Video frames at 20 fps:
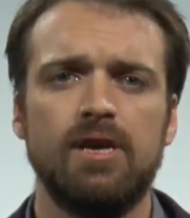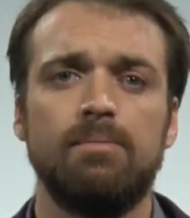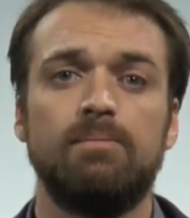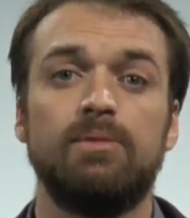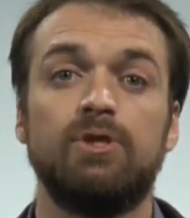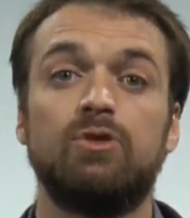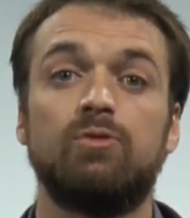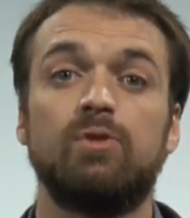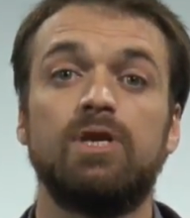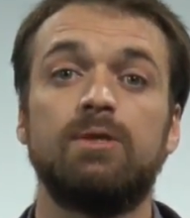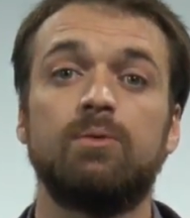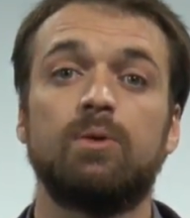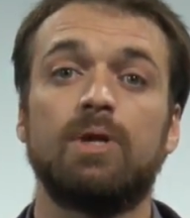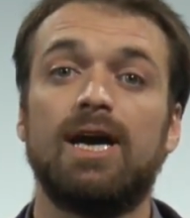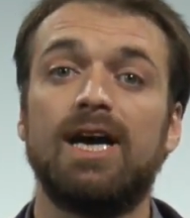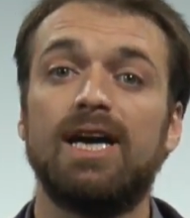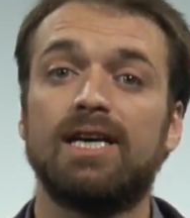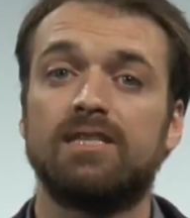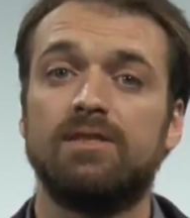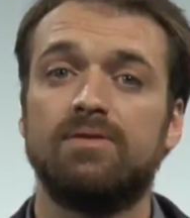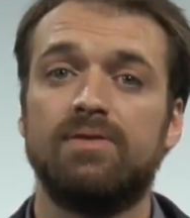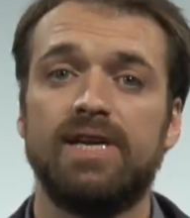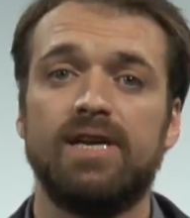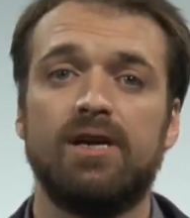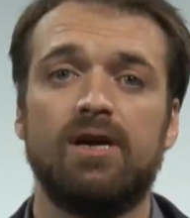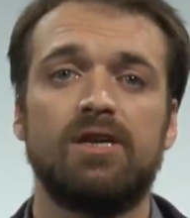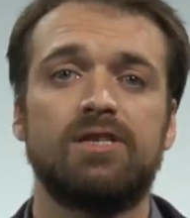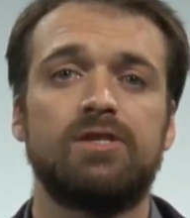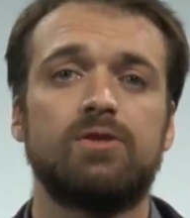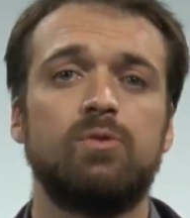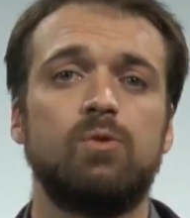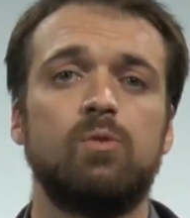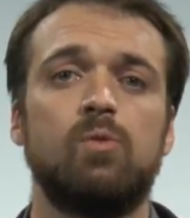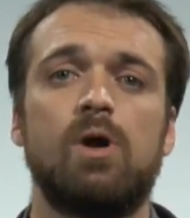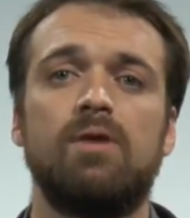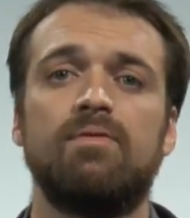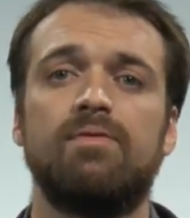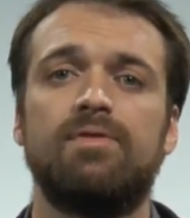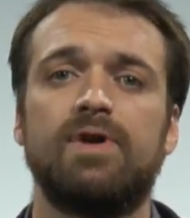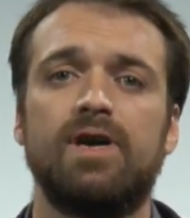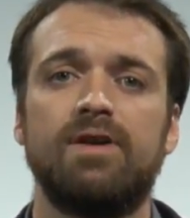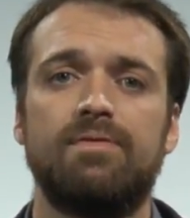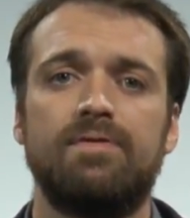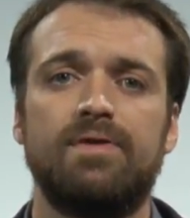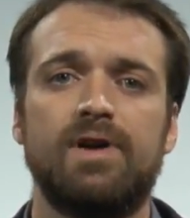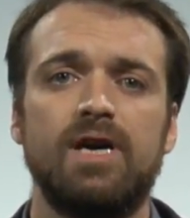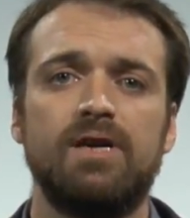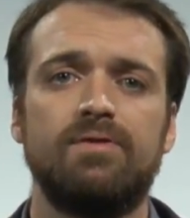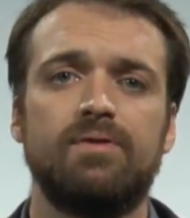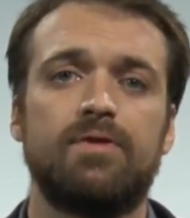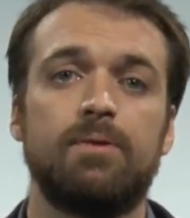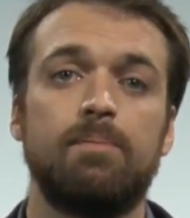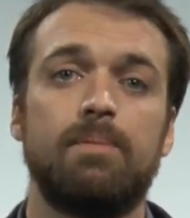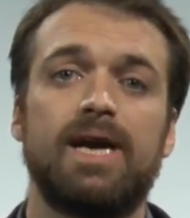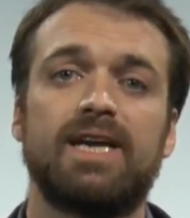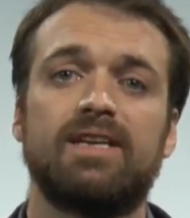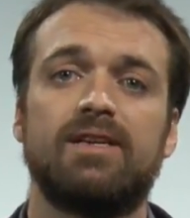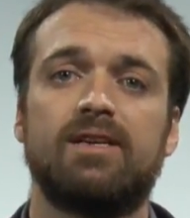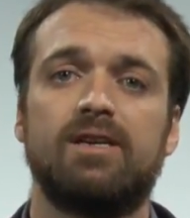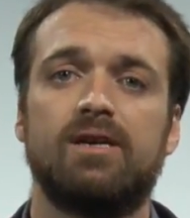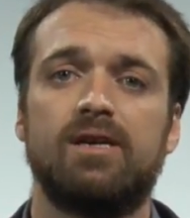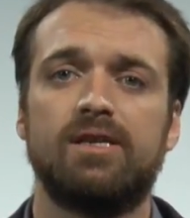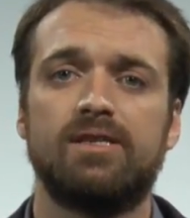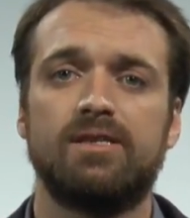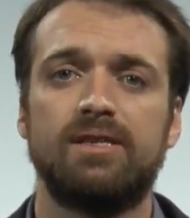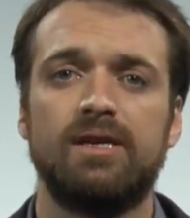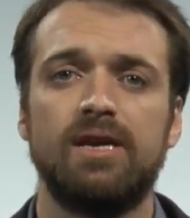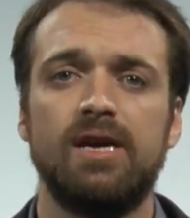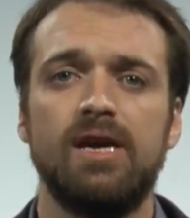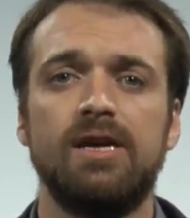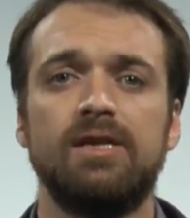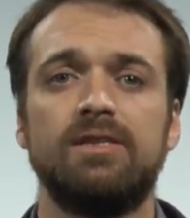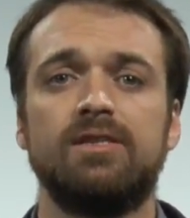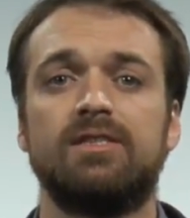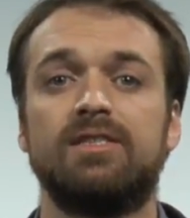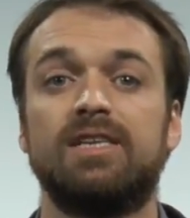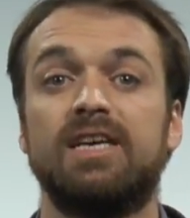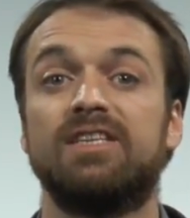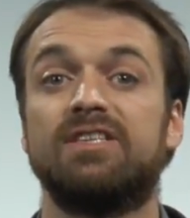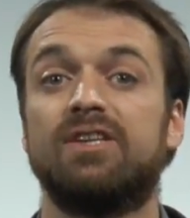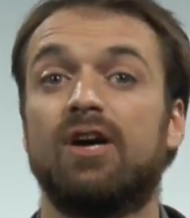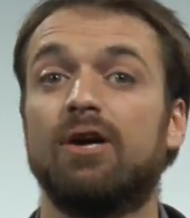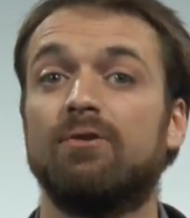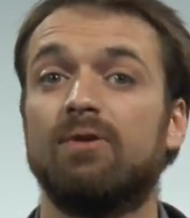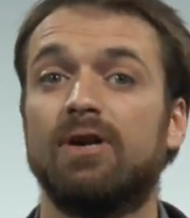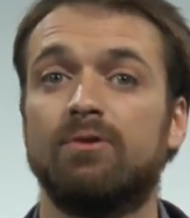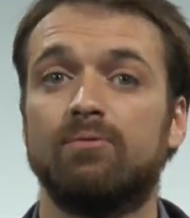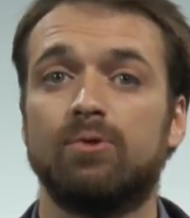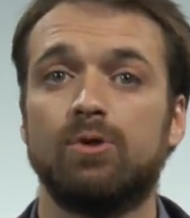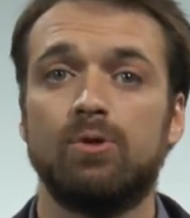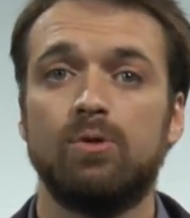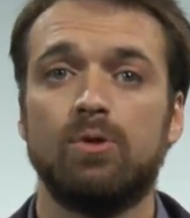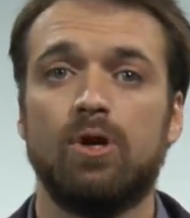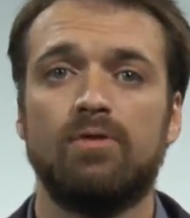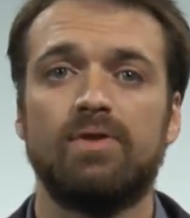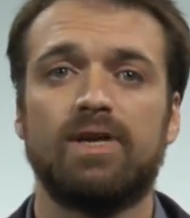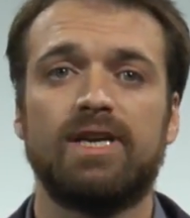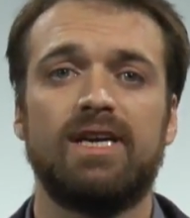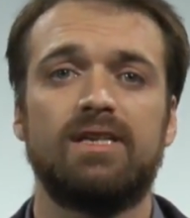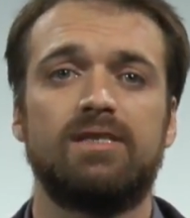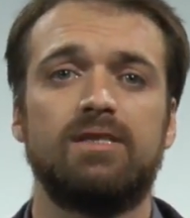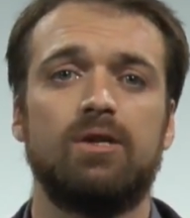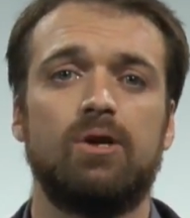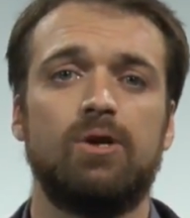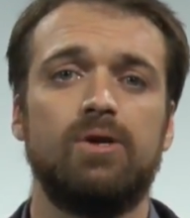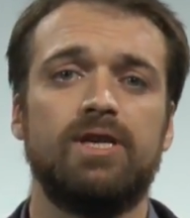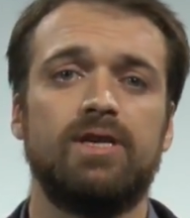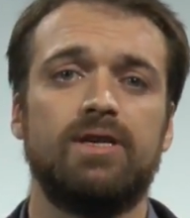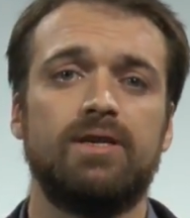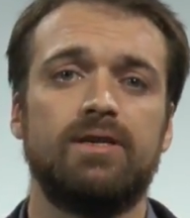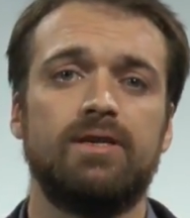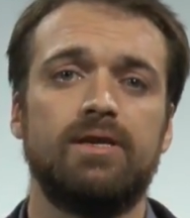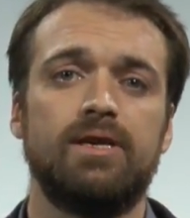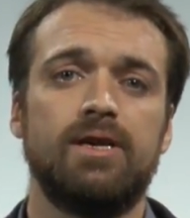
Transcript: Madrid will activate Article 155 of the Magna Carta to set direct rule over Catalonia.